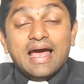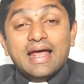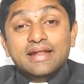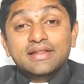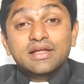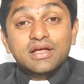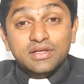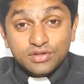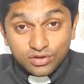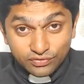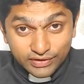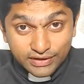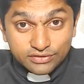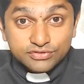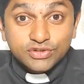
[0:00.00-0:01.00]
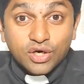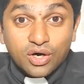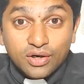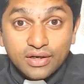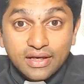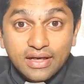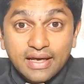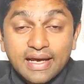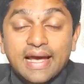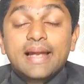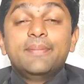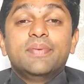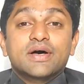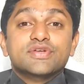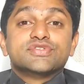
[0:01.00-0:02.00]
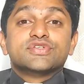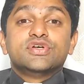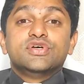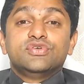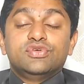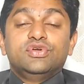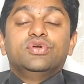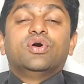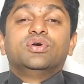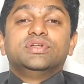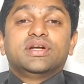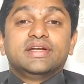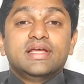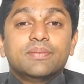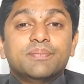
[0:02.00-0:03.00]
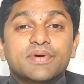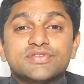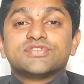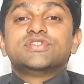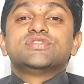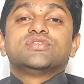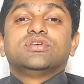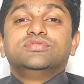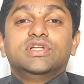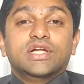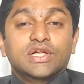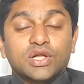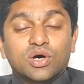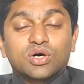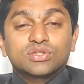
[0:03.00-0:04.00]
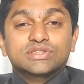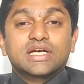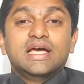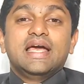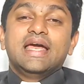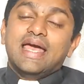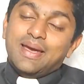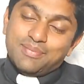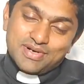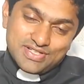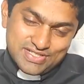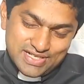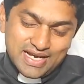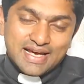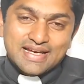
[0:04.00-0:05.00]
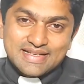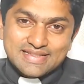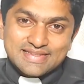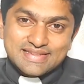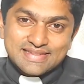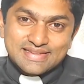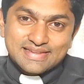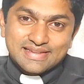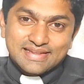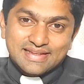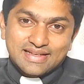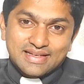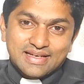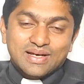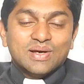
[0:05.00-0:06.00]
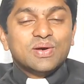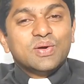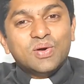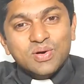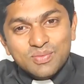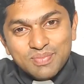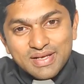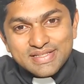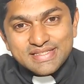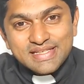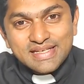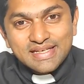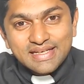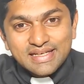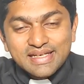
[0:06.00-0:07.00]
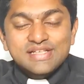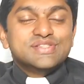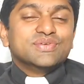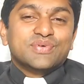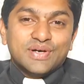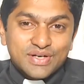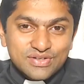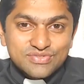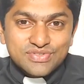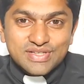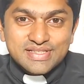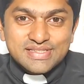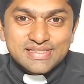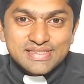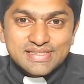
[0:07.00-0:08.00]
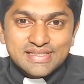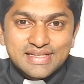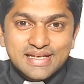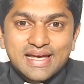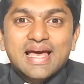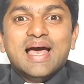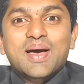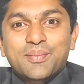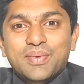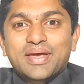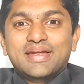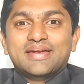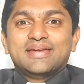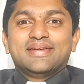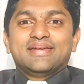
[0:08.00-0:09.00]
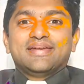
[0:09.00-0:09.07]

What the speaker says: And the word of God help us to know the real presence of the Lord amidst us. God bless each one of us. Amen.